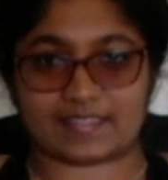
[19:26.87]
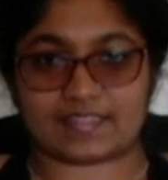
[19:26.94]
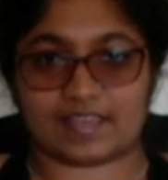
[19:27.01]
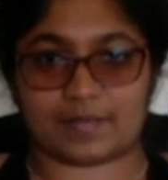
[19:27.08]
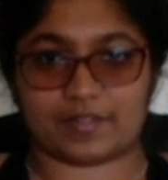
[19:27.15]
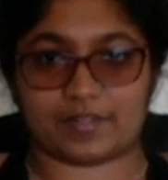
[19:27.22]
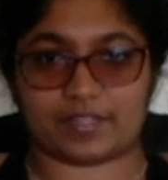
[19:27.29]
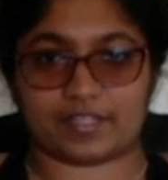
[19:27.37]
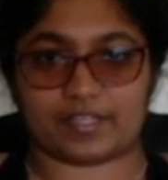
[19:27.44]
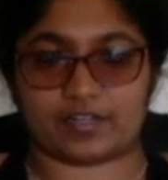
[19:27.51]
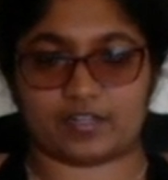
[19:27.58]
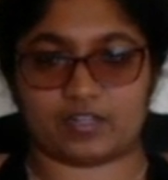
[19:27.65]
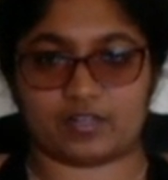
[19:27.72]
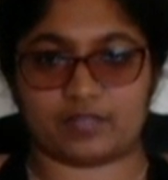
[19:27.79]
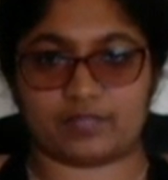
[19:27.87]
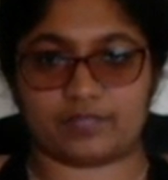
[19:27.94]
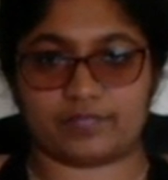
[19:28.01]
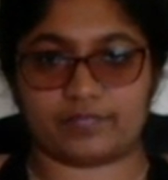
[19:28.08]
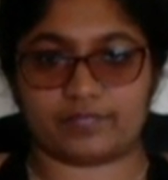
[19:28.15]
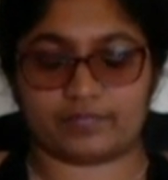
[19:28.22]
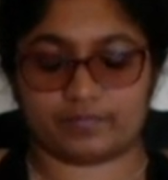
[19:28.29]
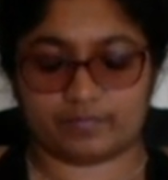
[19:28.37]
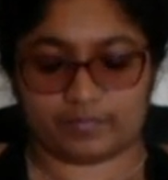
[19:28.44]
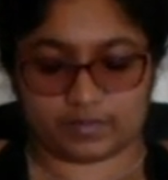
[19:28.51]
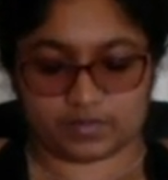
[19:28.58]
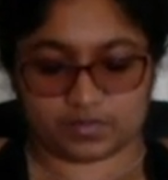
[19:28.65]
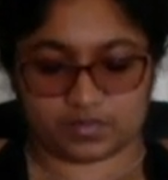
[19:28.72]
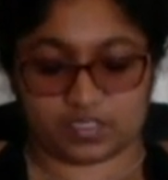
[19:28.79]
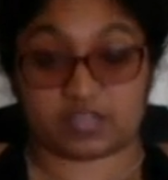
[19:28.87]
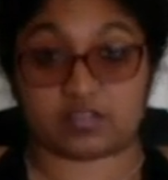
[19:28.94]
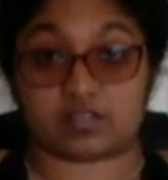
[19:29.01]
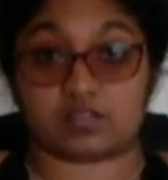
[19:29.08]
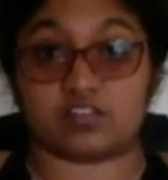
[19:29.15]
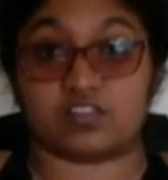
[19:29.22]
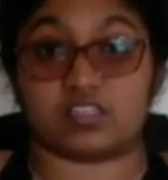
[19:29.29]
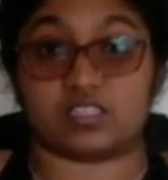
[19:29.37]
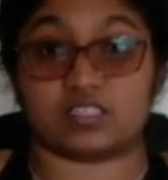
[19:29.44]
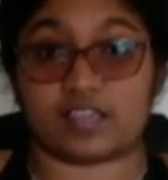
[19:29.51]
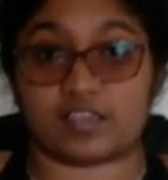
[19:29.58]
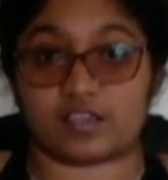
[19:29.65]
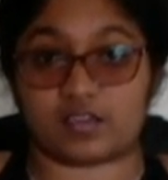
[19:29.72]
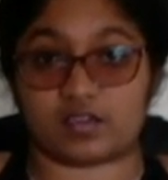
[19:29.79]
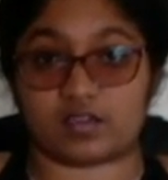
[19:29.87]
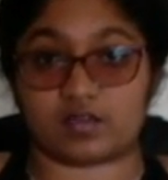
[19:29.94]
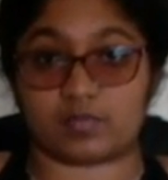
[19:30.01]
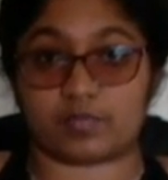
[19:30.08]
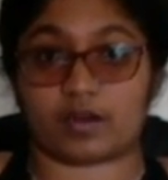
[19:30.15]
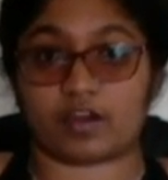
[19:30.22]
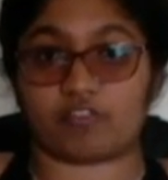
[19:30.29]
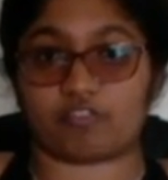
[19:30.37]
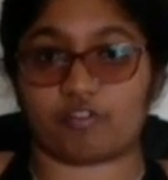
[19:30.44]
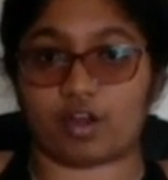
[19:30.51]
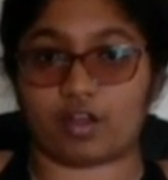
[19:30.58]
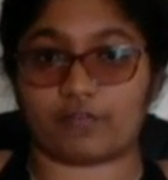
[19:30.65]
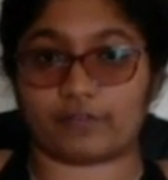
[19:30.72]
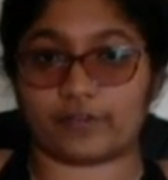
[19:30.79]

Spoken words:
them a little so that you can take pressure off your